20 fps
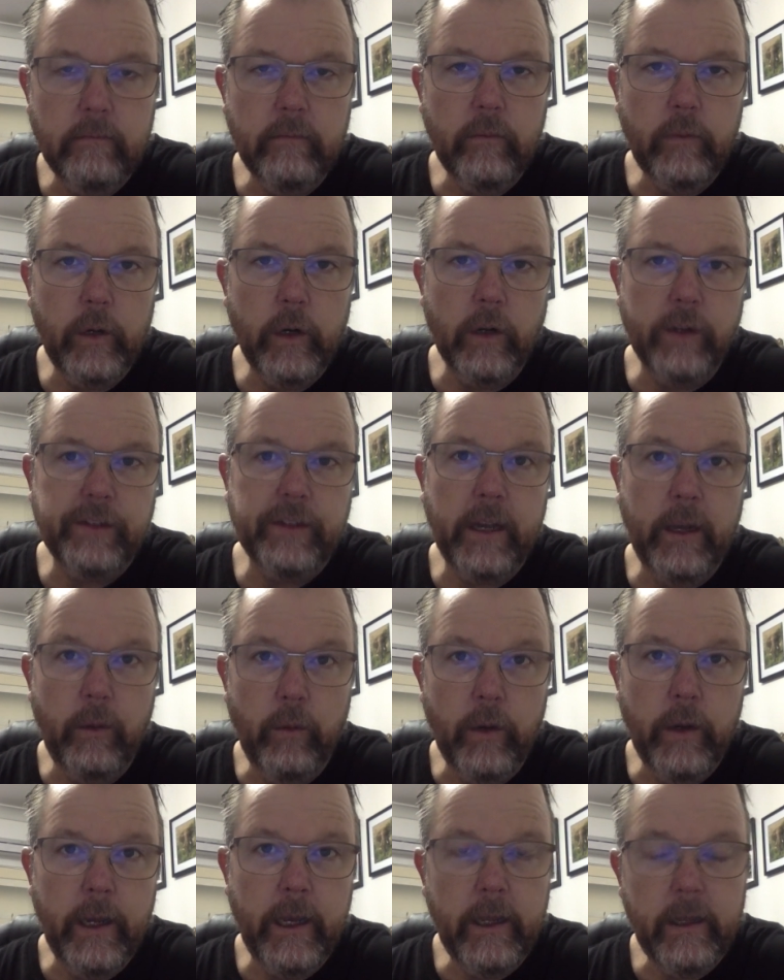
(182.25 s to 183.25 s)
when I say
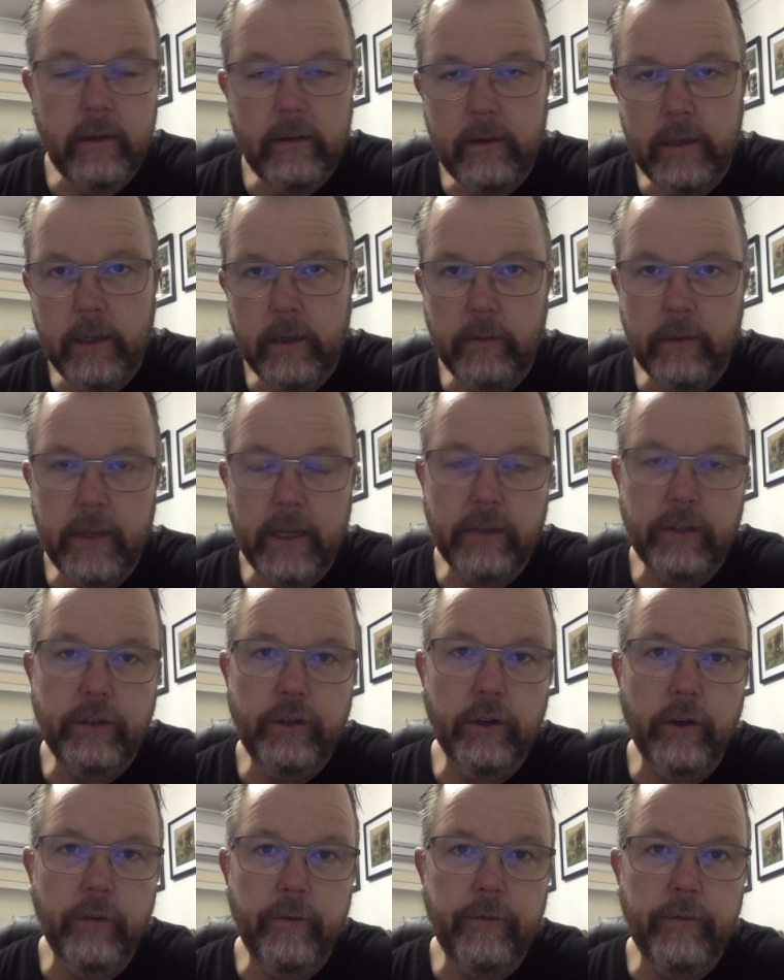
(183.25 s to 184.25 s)
we, that's a
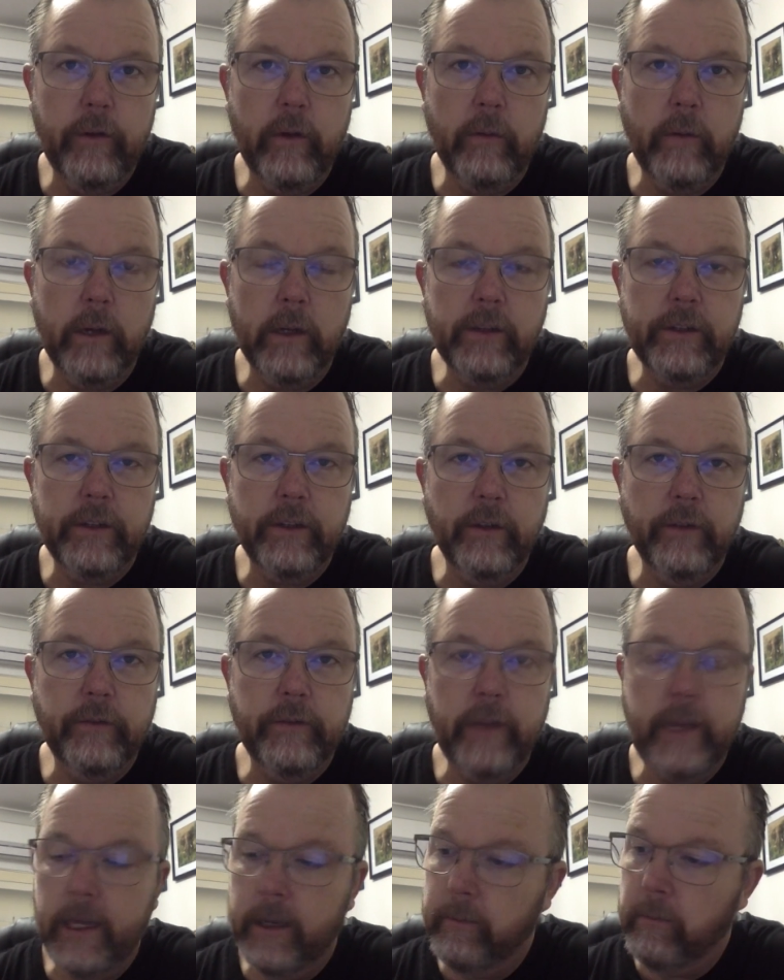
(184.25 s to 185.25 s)
job for myself
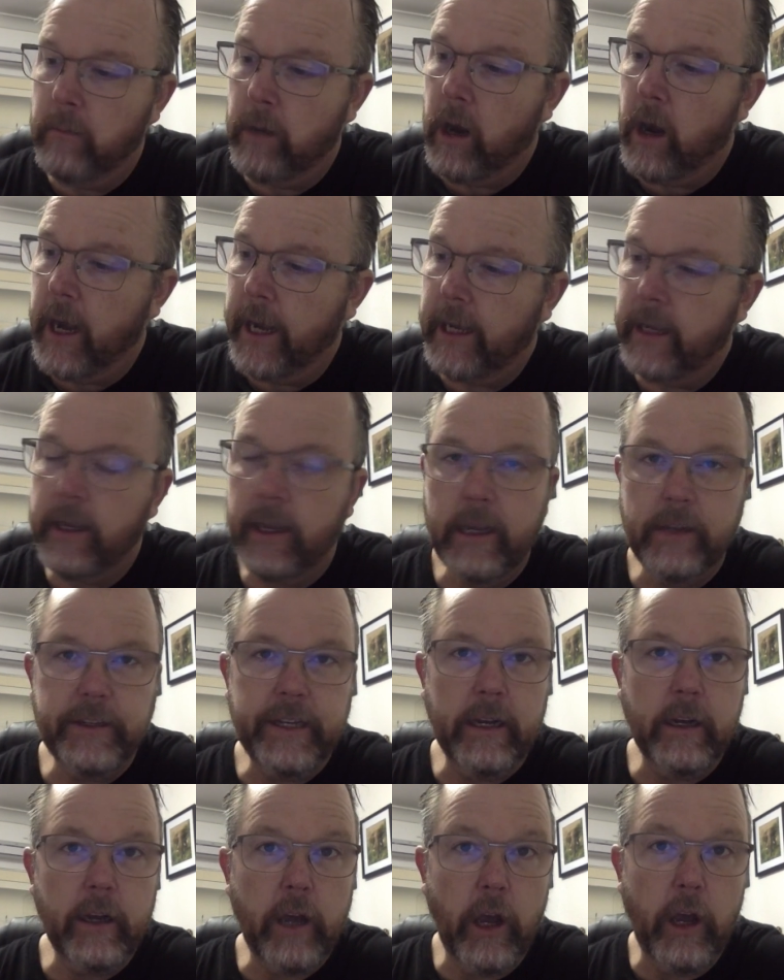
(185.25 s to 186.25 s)
and Mike as
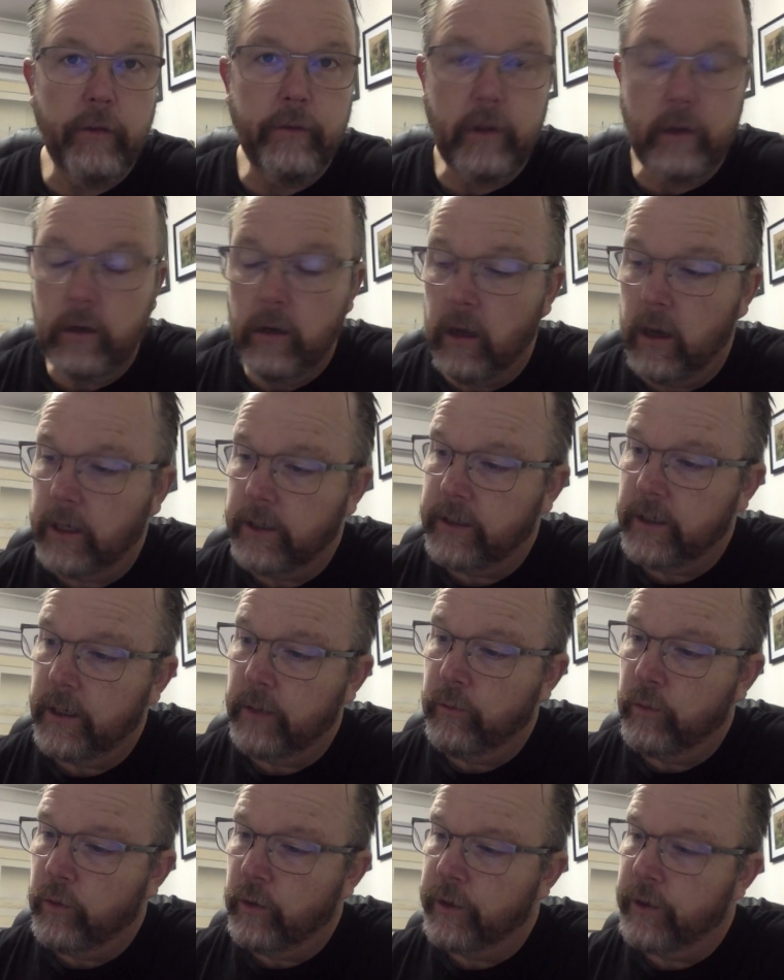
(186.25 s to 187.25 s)
our COVID-19
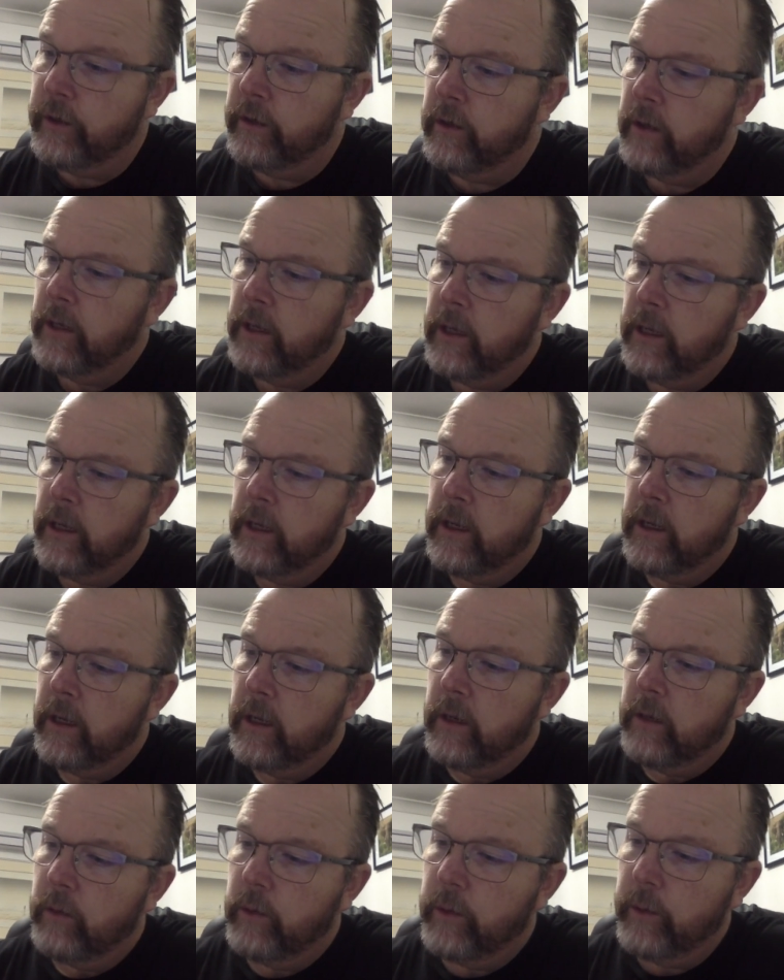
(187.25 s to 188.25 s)
warden.
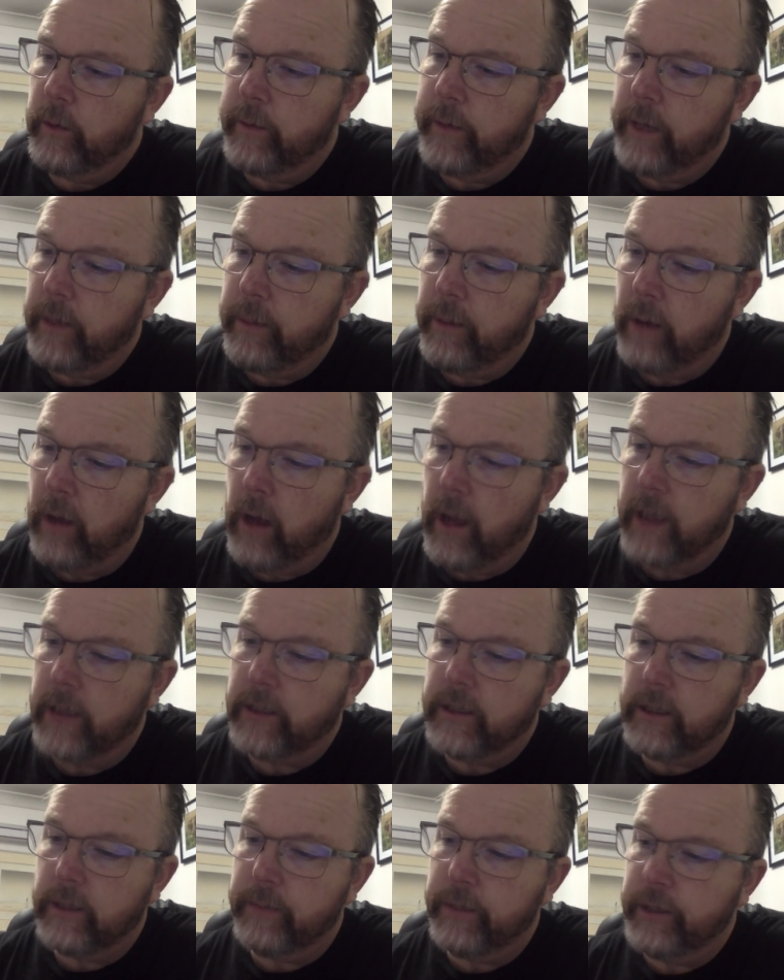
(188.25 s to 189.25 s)
We will be applying
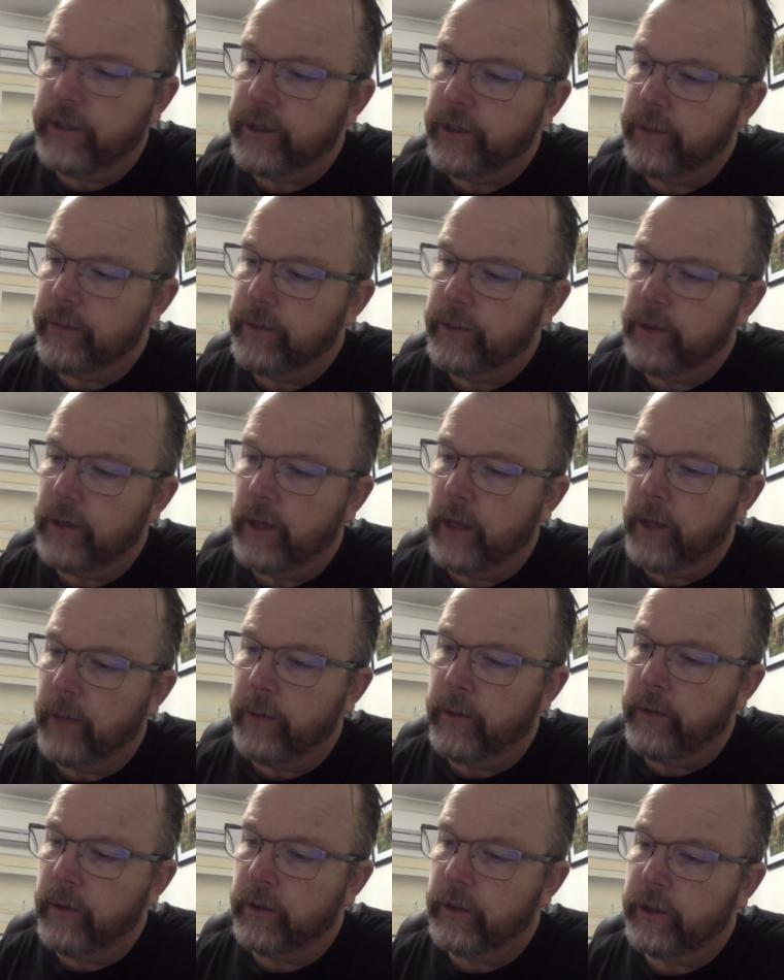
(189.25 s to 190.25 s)
to the bishop to
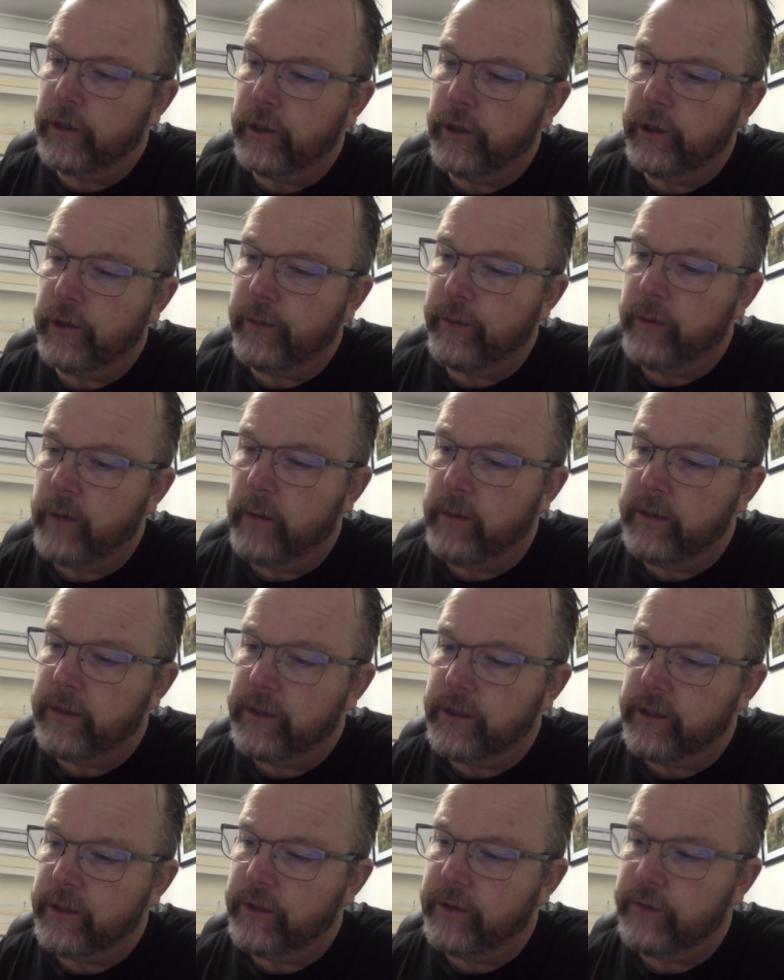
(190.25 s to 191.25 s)
open the church
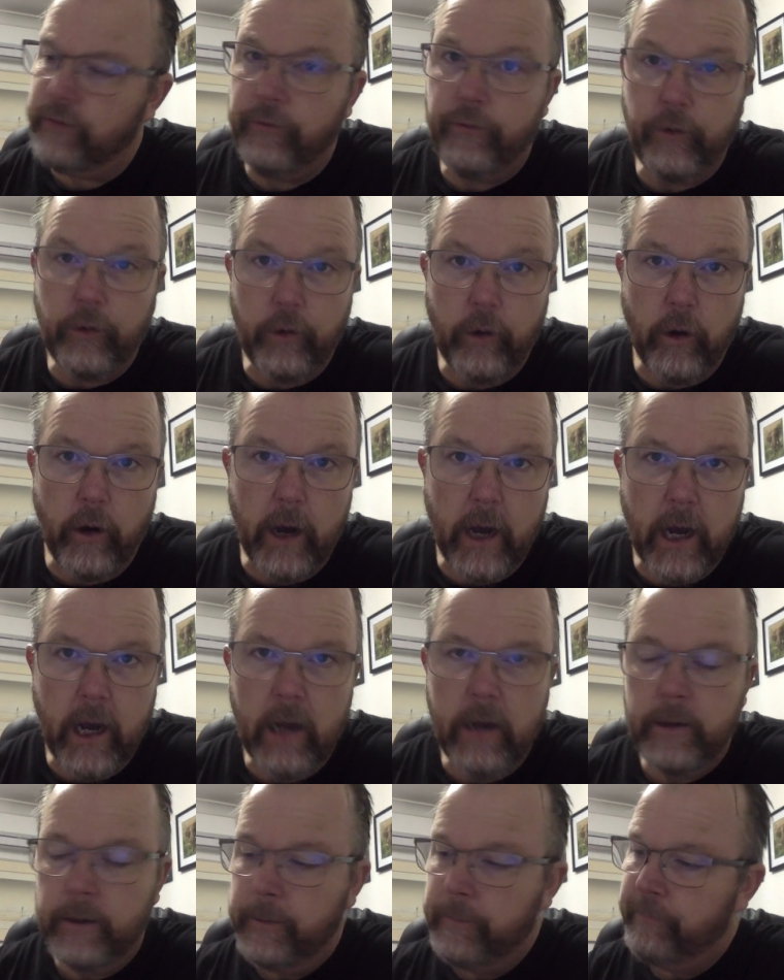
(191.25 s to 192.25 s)
premises
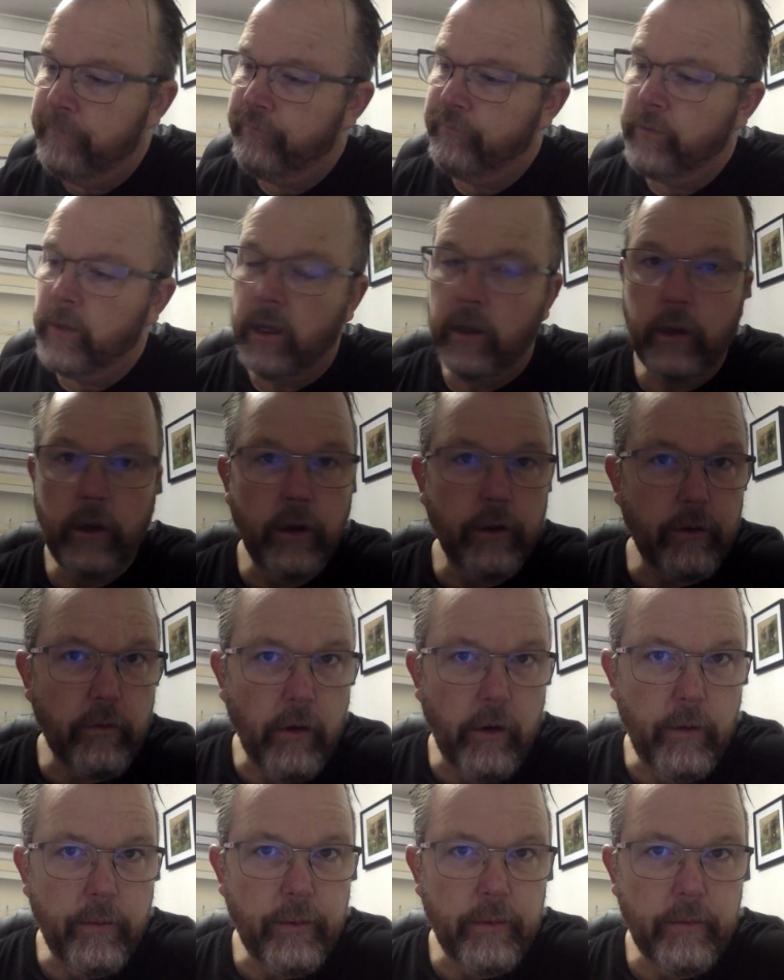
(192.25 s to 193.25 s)
for youth
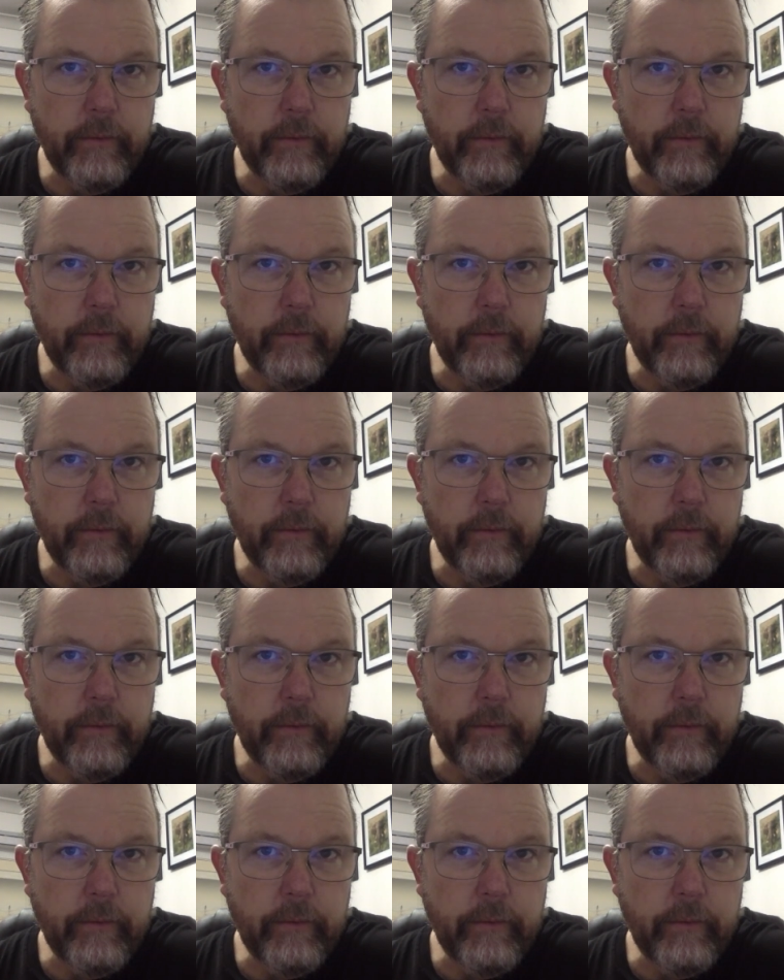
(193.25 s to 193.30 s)
group,